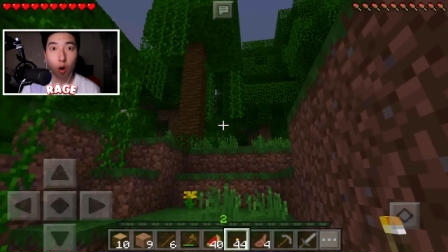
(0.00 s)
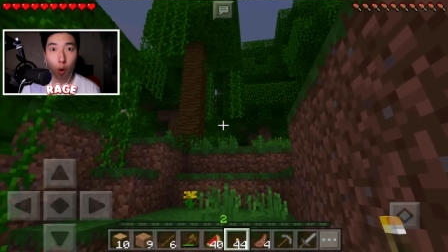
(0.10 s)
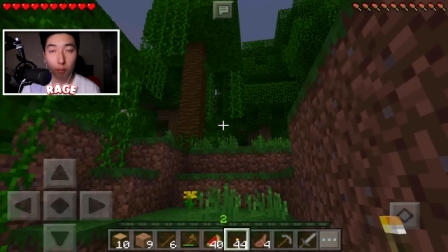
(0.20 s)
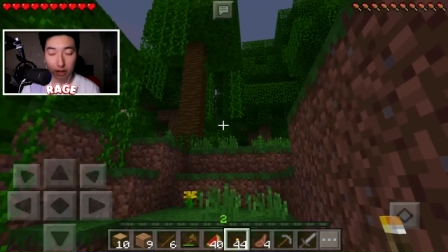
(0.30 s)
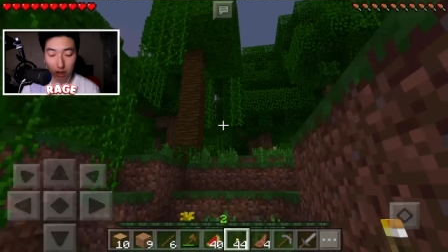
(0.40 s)

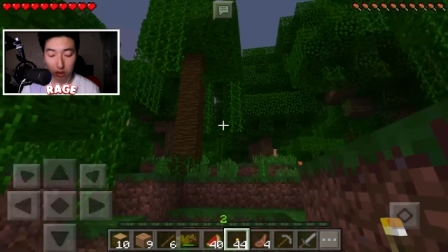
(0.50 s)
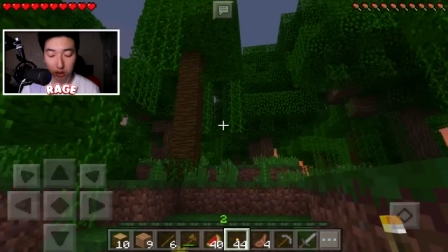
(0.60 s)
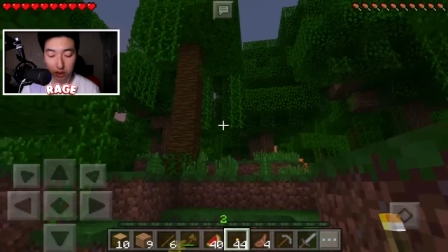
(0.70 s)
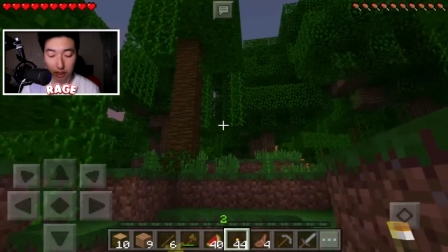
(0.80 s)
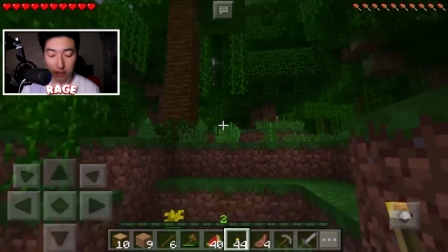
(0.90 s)
oh my
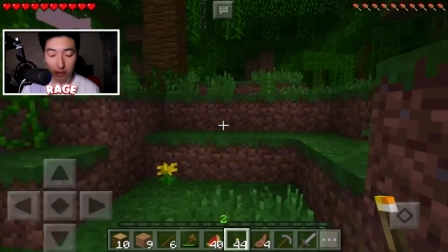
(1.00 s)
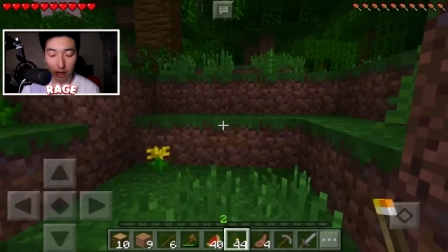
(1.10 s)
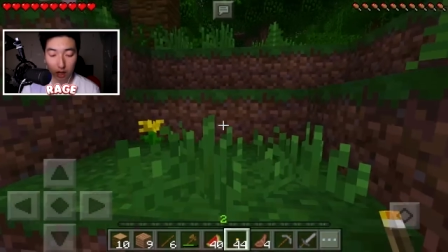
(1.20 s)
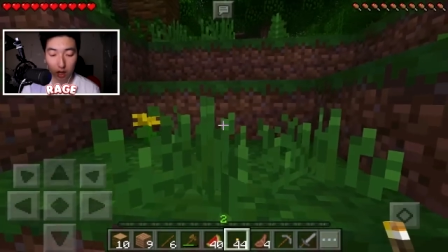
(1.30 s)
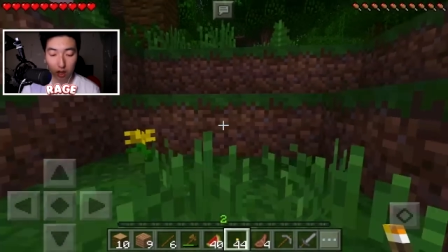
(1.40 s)
gosh, it's getting
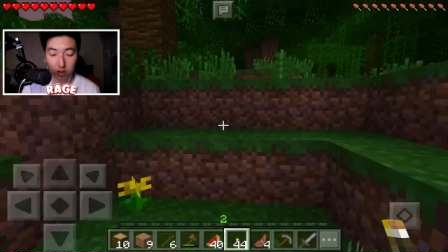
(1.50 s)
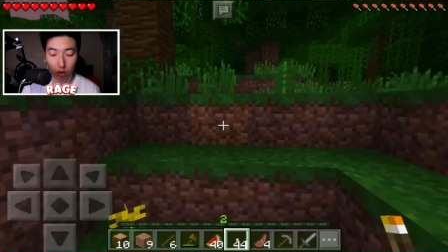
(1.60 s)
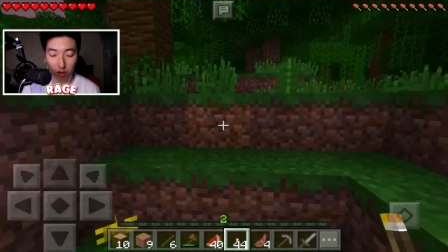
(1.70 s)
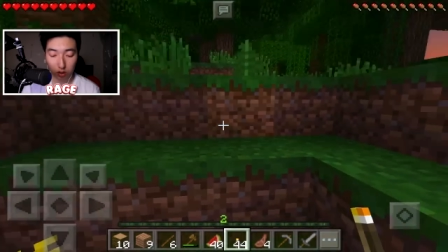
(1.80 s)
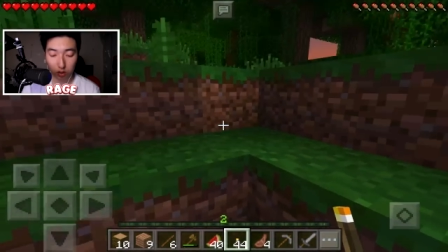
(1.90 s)

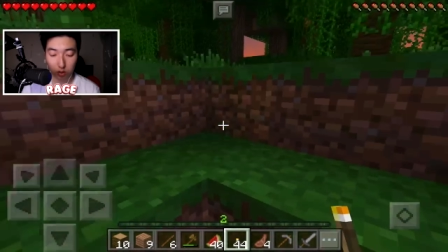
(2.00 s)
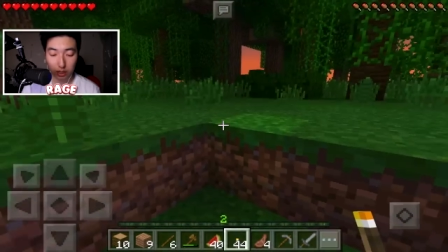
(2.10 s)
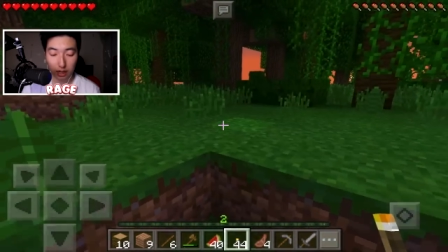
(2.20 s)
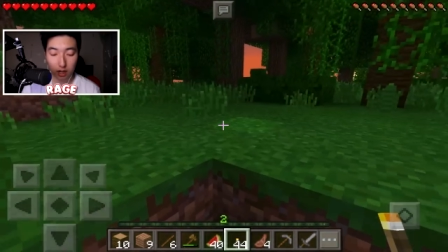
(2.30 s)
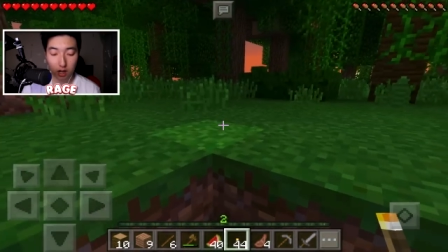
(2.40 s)
darker.
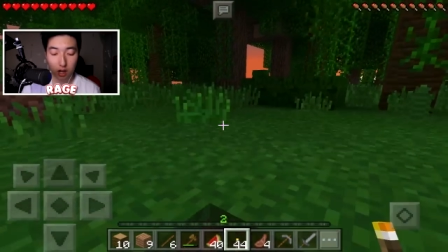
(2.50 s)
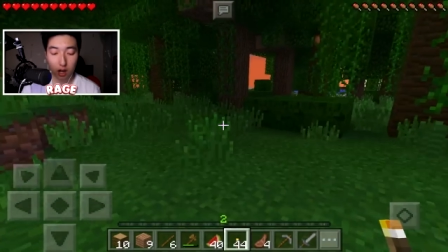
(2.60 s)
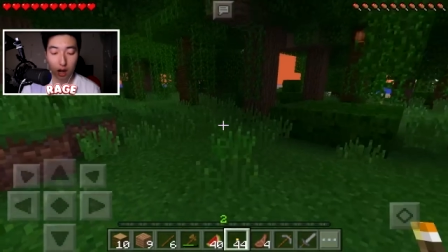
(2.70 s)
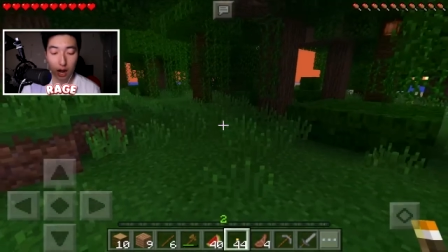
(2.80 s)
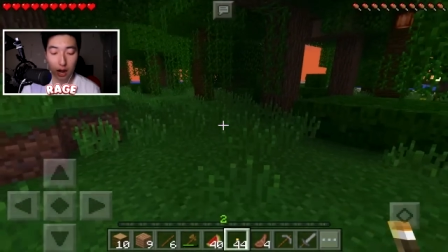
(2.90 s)
Okay,
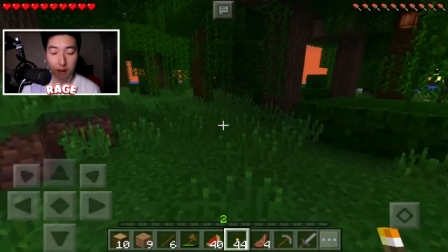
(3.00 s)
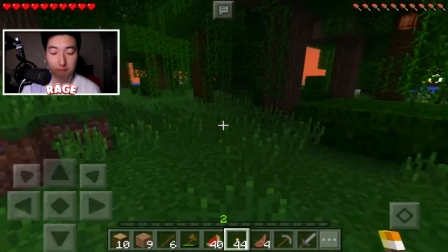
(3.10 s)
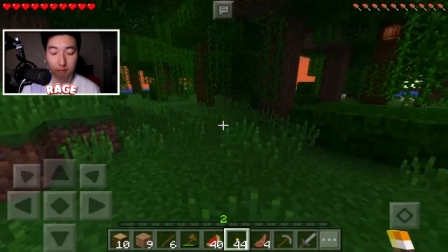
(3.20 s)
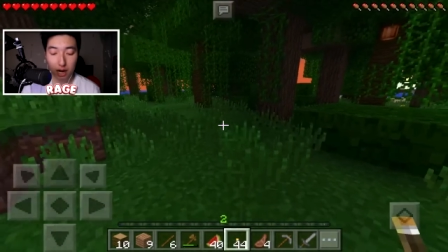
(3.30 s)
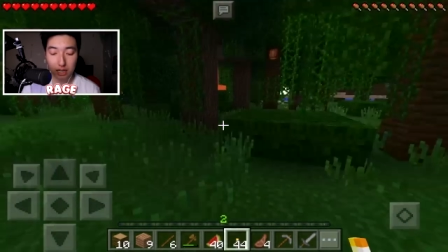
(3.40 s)
I
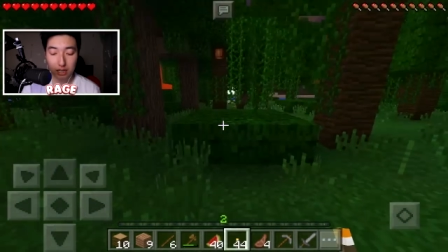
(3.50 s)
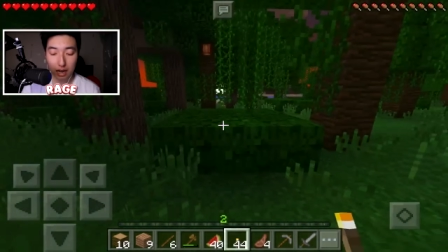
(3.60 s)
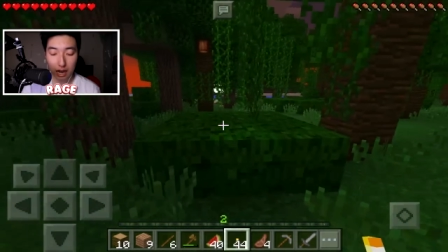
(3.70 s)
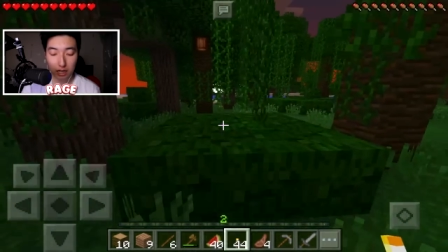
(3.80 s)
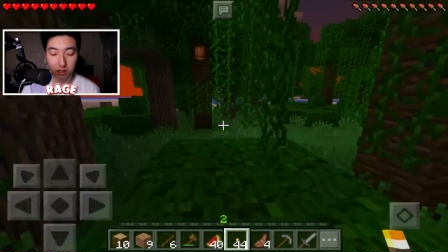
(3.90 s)
might
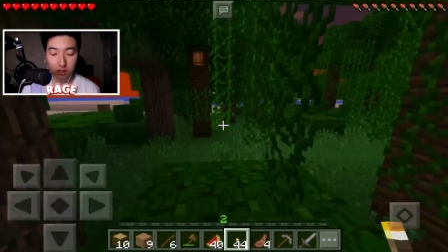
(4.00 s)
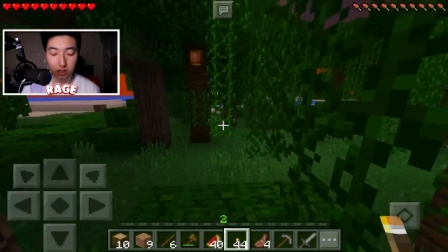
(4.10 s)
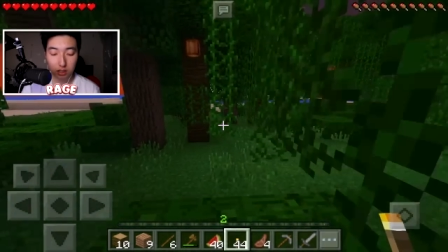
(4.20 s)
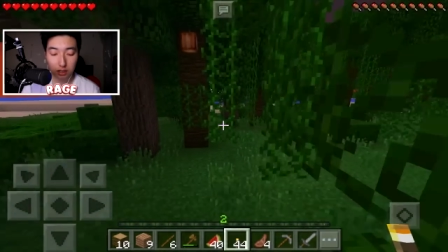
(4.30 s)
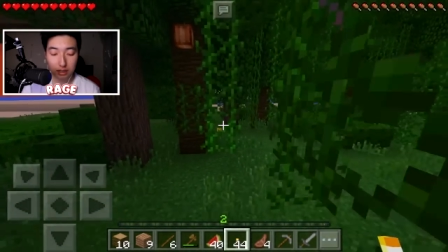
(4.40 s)

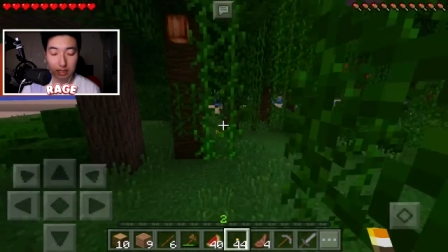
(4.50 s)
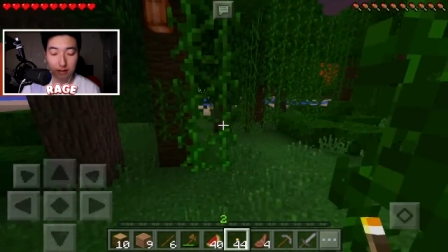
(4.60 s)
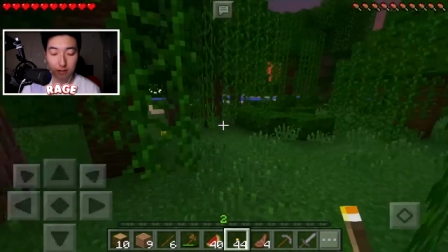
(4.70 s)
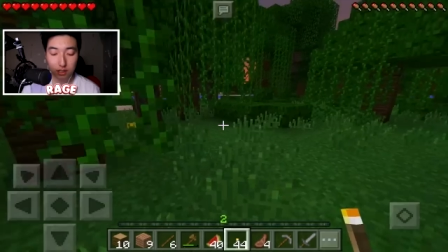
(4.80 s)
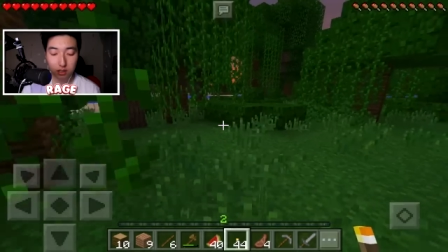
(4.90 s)
actually
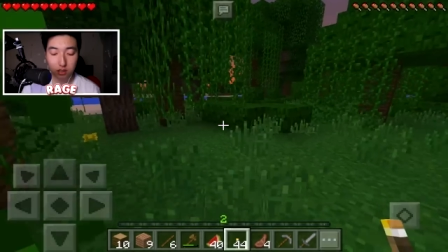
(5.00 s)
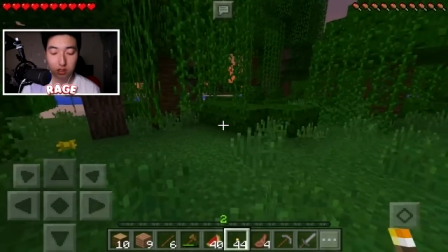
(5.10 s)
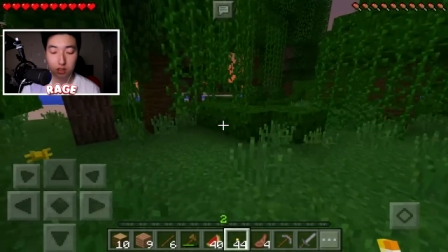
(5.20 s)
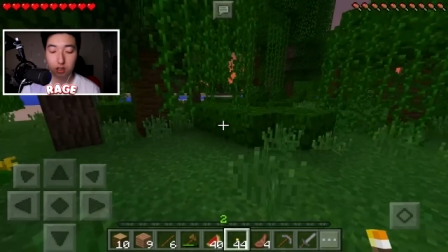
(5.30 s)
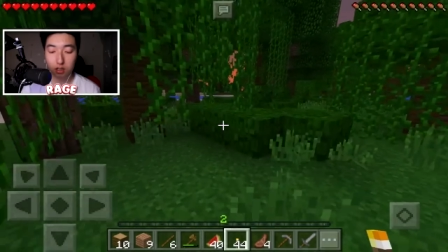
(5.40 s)
leave
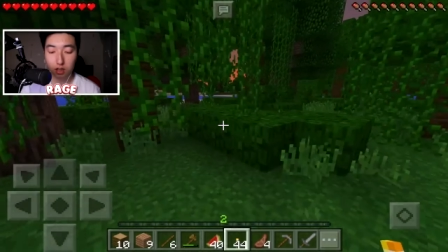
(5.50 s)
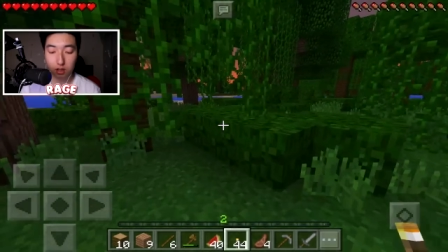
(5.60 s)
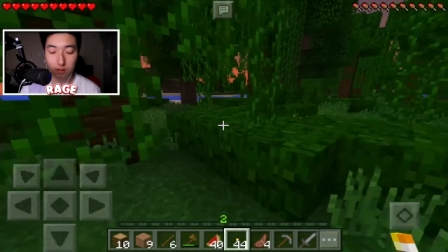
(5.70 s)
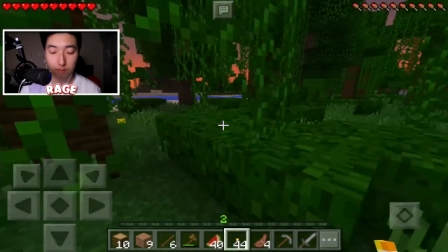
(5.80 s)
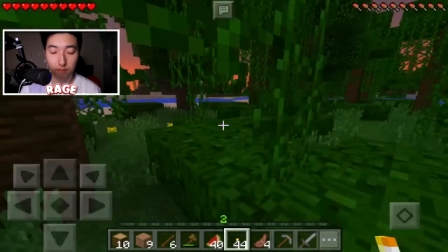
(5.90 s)
it.
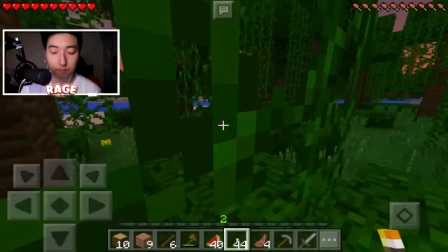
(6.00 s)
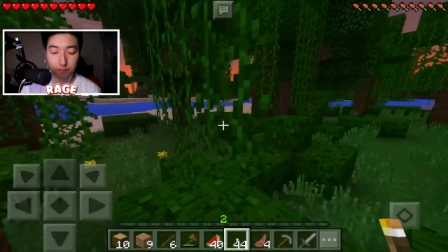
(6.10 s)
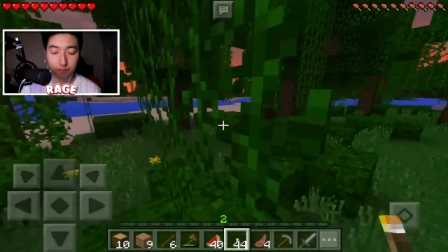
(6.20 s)
Um,